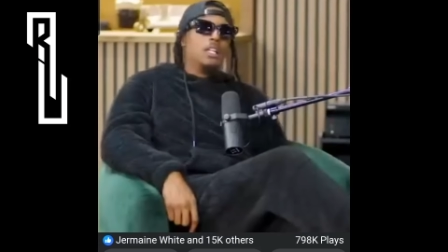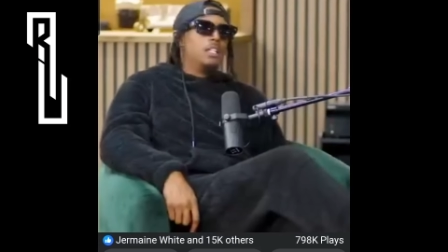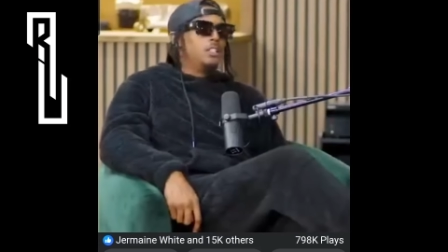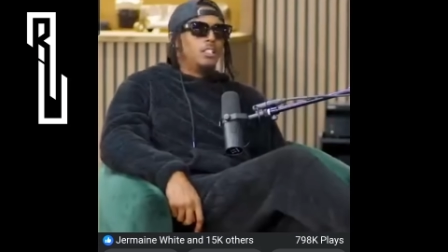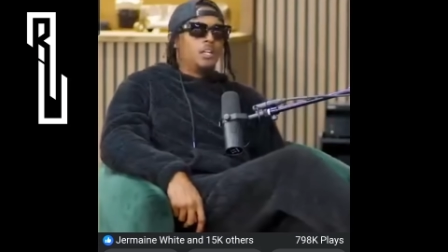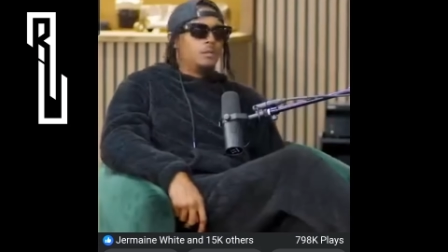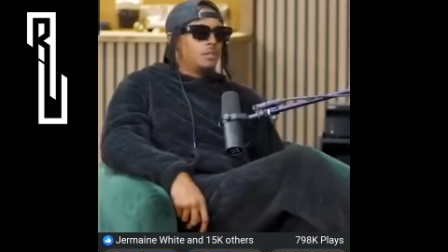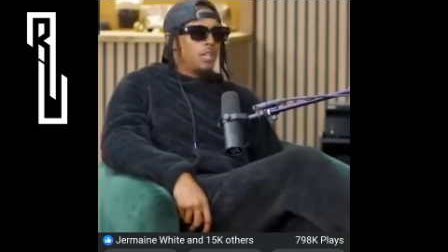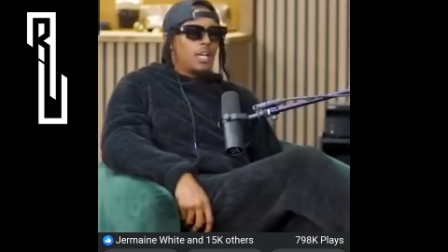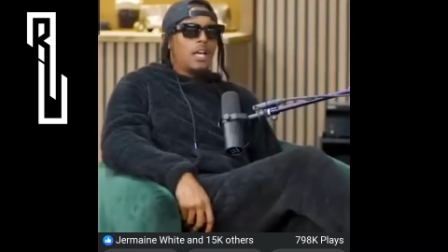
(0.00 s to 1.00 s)
Easy
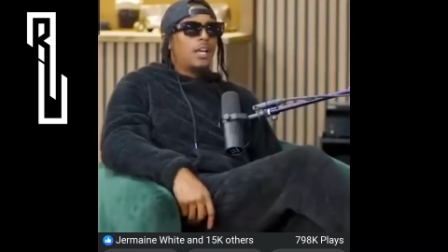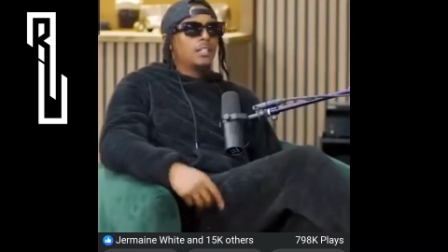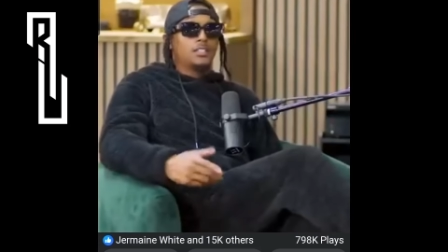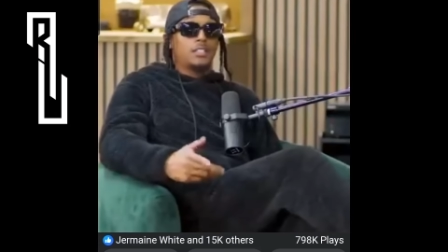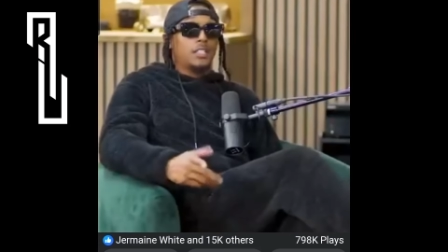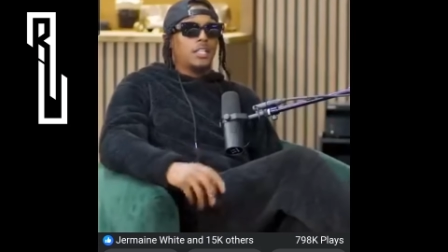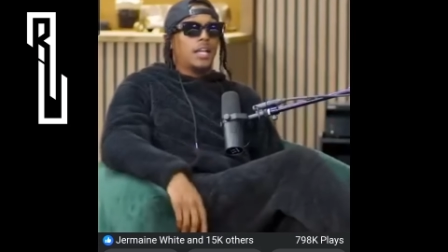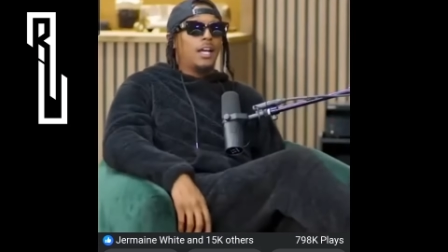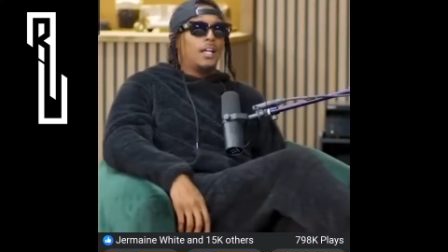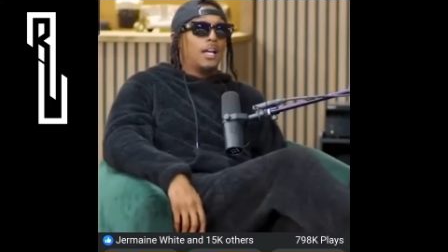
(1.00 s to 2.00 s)
numbers game. I,
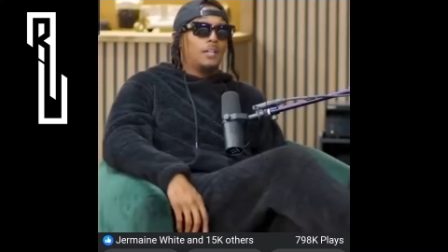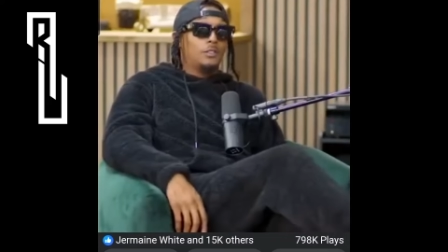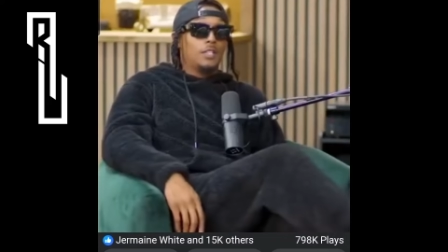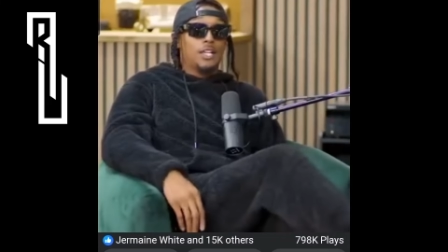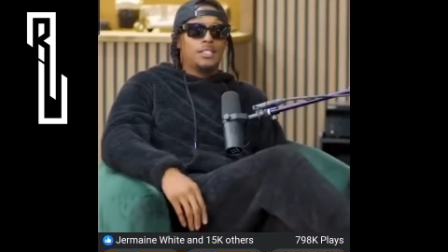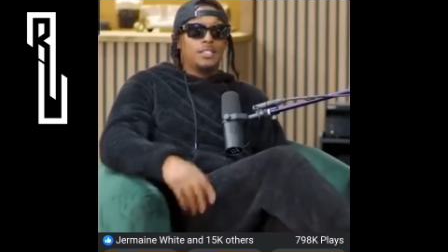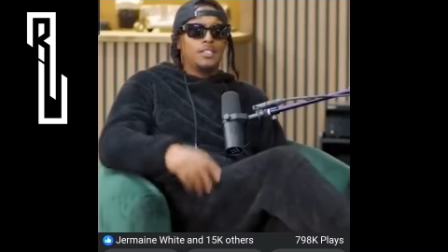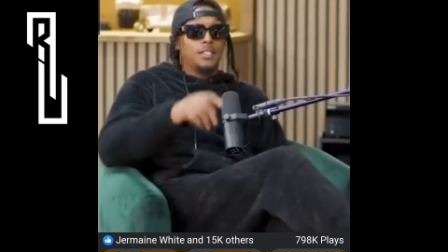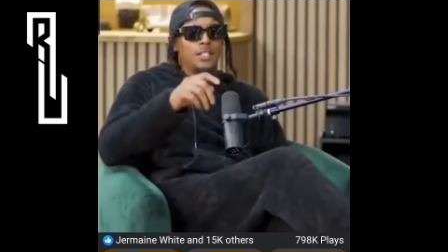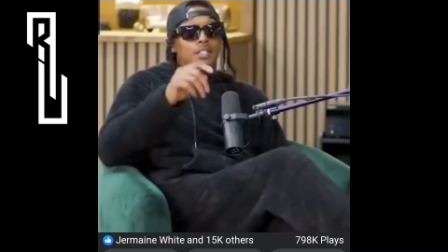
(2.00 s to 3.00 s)
I I do it like
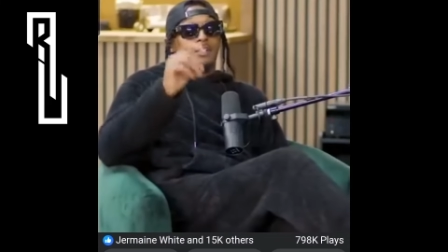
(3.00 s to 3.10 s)
this.